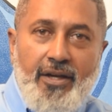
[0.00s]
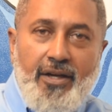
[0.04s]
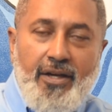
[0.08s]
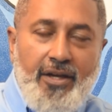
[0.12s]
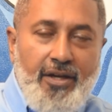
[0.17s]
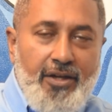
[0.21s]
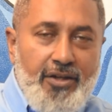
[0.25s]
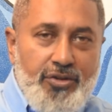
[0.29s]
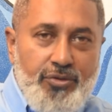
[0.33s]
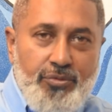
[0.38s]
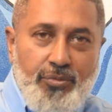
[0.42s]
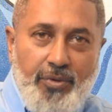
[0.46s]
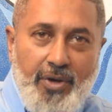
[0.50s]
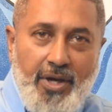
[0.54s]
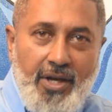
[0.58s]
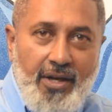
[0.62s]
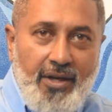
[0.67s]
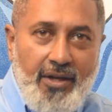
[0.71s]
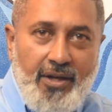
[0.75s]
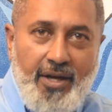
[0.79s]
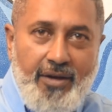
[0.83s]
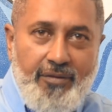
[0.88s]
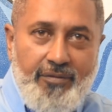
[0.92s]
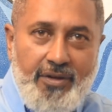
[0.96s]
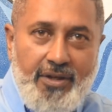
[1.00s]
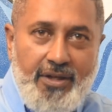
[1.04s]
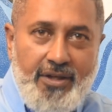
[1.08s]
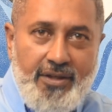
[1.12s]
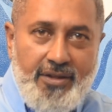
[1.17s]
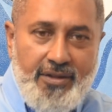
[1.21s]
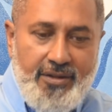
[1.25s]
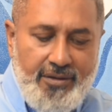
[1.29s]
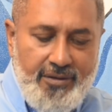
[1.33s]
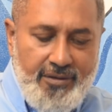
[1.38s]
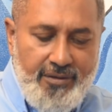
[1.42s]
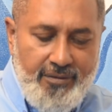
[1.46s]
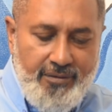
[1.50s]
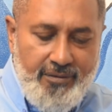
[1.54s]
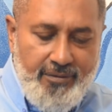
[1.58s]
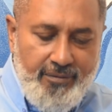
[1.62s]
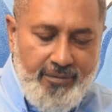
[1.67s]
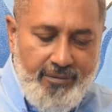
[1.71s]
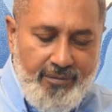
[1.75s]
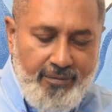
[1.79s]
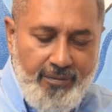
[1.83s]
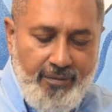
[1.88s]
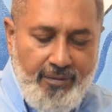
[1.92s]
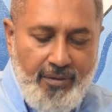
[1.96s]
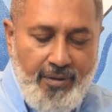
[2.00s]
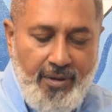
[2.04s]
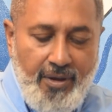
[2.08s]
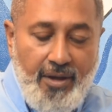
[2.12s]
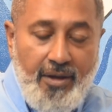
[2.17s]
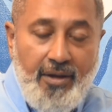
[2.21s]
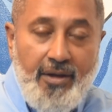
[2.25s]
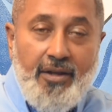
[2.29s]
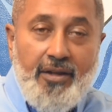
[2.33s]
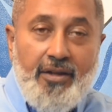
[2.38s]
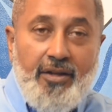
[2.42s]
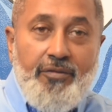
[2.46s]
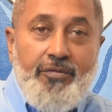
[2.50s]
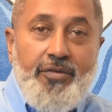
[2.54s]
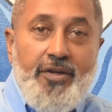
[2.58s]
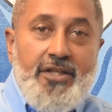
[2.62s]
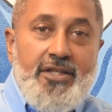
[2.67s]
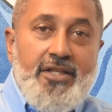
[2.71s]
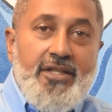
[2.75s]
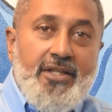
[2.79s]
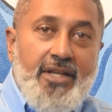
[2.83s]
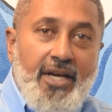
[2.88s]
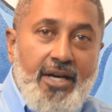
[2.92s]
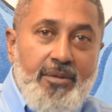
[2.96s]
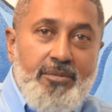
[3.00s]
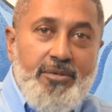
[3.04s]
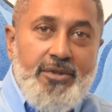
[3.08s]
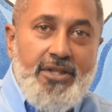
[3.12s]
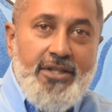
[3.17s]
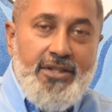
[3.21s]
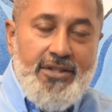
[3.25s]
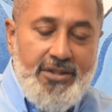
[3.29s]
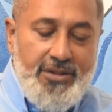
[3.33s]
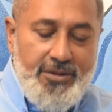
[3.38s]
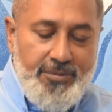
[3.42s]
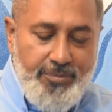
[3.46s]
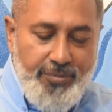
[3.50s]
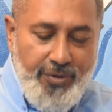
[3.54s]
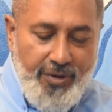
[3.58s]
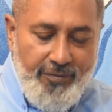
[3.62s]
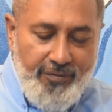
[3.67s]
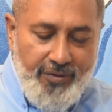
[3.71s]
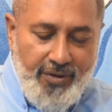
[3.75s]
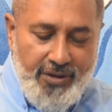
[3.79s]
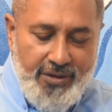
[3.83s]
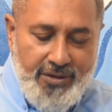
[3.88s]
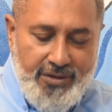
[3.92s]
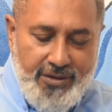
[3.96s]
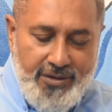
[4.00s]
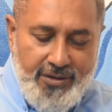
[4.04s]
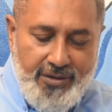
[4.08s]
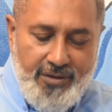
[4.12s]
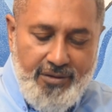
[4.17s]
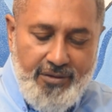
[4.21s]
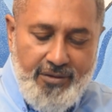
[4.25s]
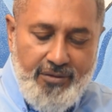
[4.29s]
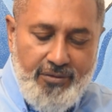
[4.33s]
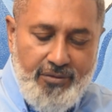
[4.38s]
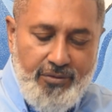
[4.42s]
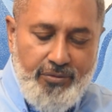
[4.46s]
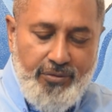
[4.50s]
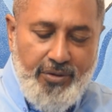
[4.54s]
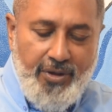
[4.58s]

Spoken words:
is well evident. The Fiji Times is privileged to